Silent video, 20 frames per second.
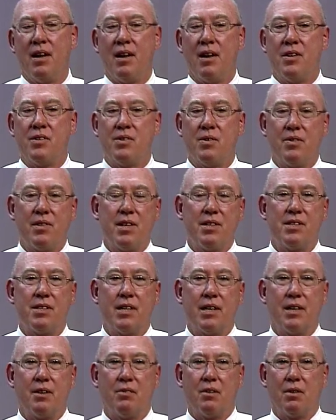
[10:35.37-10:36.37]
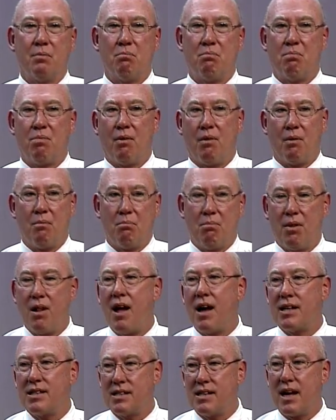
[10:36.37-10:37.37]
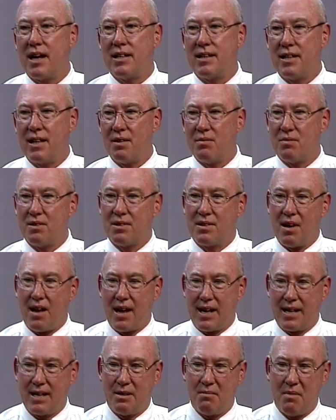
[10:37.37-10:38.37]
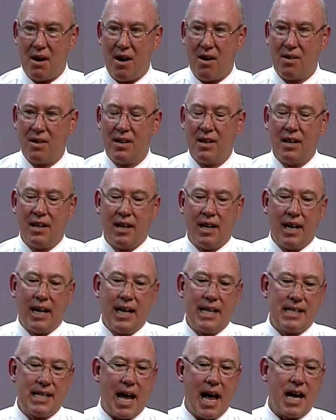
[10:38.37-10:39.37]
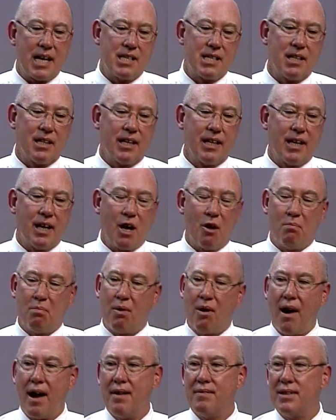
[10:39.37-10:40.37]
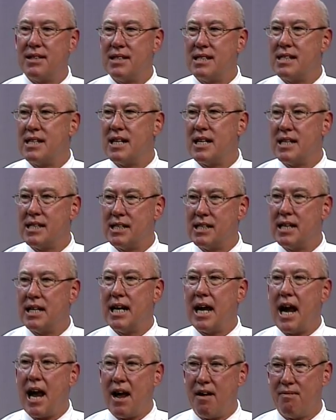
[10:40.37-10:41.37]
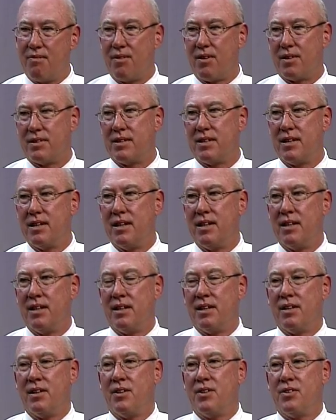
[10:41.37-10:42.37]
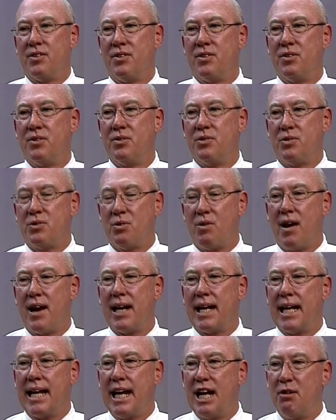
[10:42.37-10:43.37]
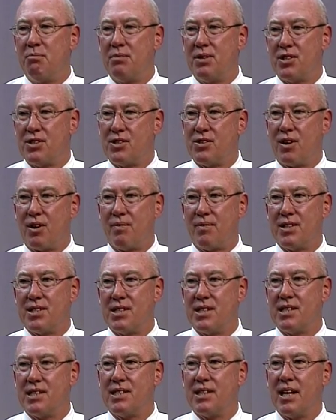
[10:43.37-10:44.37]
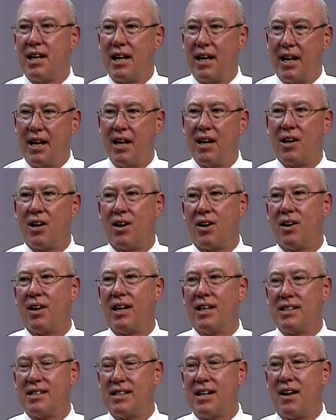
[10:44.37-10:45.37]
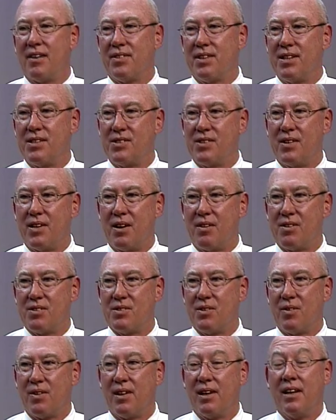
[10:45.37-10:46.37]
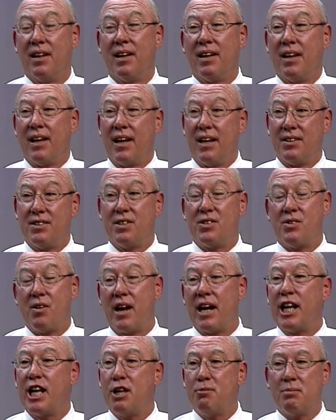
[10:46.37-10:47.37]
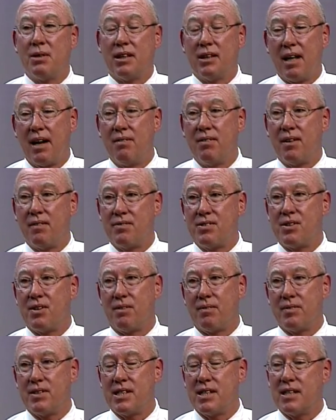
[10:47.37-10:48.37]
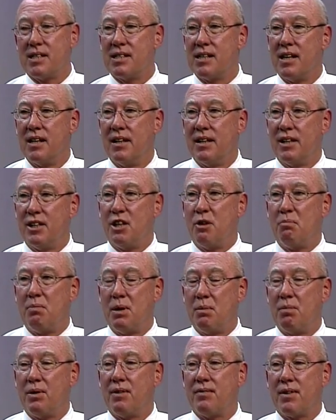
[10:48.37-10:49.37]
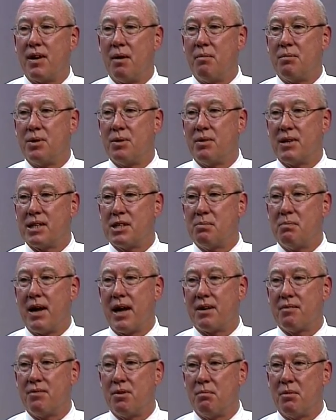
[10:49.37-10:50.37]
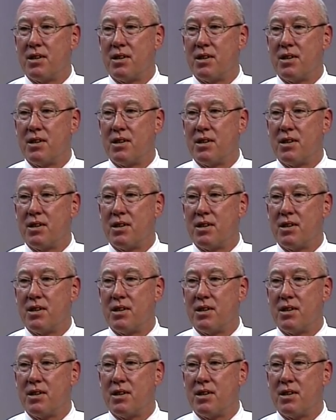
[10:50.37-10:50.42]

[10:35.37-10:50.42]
So this blog site that we're talking about is actually a private citizen effort to try to keep the services here in southeastern Arizona and to try to keep the level of services that people have come to expect from us.